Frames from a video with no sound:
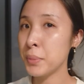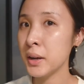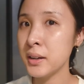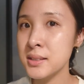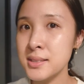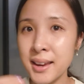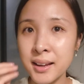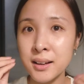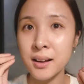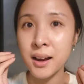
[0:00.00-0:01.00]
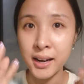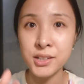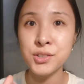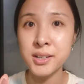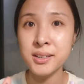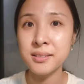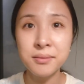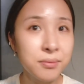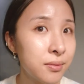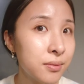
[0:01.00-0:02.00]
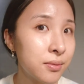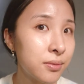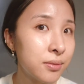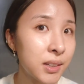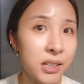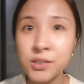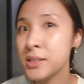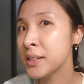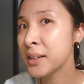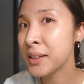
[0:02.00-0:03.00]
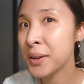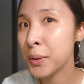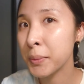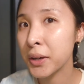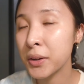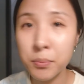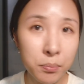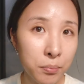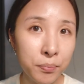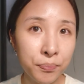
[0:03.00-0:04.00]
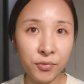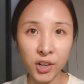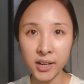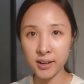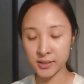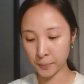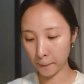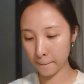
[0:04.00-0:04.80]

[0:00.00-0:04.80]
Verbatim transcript: but it's like hydrated. Can you see? Oh my god, very nice.